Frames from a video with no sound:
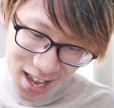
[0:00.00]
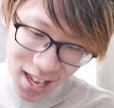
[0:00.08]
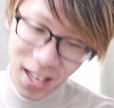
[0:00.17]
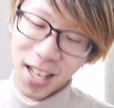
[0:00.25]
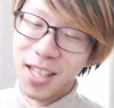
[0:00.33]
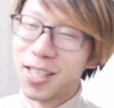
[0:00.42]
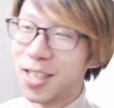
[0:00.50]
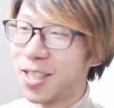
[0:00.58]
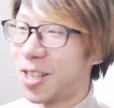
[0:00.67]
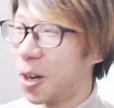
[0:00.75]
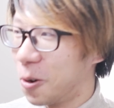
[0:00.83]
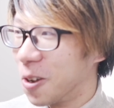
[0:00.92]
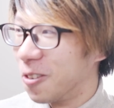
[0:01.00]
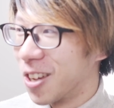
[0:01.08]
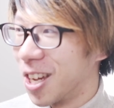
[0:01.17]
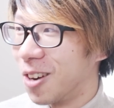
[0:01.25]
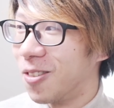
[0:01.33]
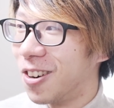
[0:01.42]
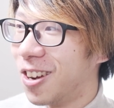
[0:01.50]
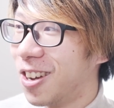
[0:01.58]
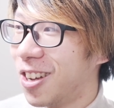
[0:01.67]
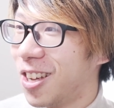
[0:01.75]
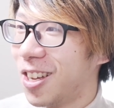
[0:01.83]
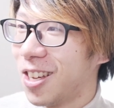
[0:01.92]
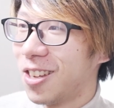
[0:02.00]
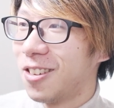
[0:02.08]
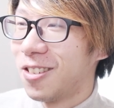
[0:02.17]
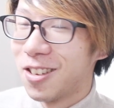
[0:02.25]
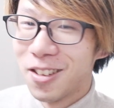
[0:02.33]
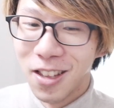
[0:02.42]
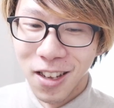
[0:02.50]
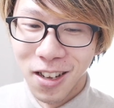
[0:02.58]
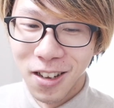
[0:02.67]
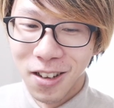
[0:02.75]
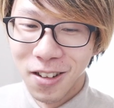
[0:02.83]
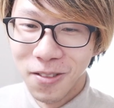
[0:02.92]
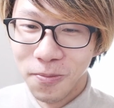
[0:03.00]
is a studio camera. Yeah.